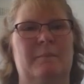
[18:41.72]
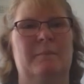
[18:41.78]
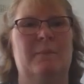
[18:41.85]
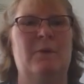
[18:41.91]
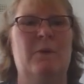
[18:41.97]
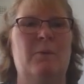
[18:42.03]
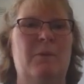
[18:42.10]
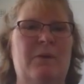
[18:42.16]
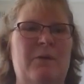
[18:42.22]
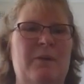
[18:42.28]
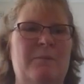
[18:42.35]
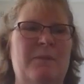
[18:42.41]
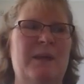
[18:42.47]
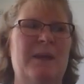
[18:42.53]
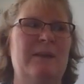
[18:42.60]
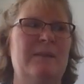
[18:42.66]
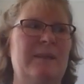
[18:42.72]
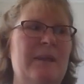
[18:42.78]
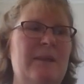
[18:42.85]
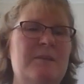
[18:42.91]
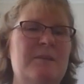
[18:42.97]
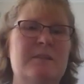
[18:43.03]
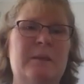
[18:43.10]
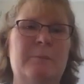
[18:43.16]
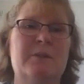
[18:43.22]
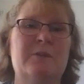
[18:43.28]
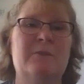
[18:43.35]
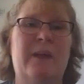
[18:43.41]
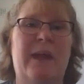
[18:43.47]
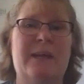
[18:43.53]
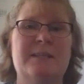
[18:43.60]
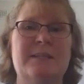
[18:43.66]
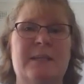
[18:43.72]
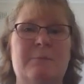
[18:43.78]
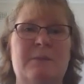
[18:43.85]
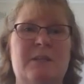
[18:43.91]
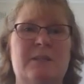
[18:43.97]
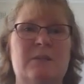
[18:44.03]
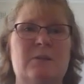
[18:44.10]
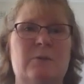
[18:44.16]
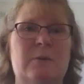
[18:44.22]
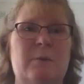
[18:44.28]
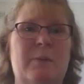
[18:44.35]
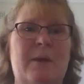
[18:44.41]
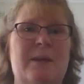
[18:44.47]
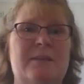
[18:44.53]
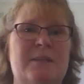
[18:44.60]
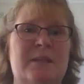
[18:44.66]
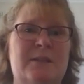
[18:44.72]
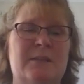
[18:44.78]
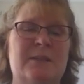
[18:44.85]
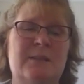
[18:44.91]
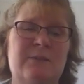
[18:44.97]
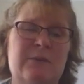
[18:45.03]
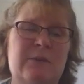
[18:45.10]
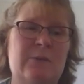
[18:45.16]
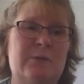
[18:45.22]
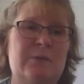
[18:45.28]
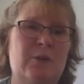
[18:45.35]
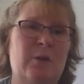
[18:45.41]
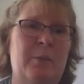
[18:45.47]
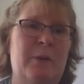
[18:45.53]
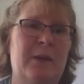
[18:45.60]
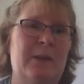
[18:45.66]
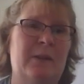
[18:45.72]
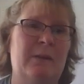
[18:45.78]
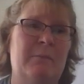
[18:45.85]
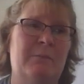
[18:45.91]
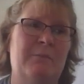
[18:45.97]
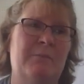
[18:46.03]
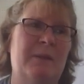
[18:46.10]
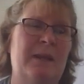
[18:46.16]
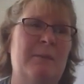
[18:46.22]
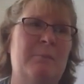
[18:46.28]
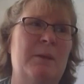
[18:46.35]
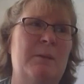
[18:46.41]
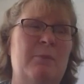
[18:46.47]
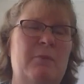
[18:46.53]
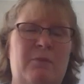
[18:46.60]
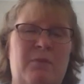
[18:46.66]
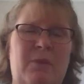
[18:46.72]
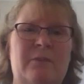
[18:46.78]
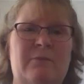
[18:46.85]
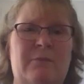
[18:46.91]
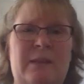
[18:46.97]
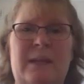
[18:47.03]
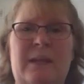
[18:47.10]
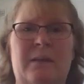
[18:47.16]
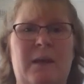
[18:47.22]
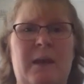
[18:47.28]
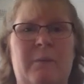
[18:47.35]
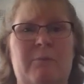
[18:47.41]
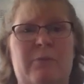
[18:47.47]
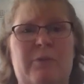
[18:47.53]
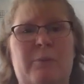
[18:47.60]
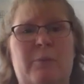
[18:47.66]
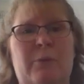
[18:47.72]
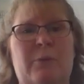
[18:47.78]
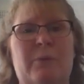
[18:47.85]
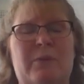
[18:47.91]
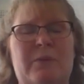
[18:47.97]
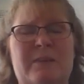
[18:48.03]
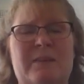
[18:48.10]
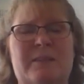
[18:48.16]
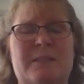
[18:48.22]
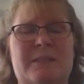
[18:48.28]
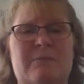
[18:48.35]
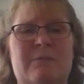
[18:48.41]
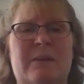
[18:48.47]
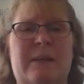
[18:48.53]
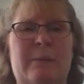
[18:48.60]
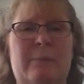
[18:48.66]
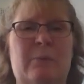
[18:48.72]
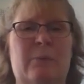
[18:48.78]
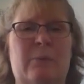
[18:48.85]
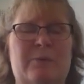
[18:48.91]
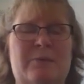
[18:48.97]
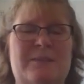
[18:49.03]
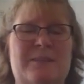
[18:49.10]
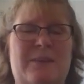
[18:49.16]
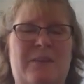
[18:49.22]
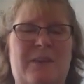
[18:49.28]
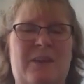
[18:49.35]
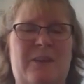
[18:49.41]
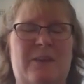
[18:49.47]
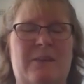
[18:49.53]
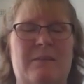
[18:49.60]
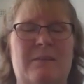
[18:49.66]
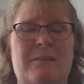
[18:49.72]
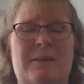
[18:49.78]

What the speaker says: You're welcome, Yenn, and thank you so much for asking me to talk about such a difficult topic that many people find really uncomfortable, because it's really important. So thank you.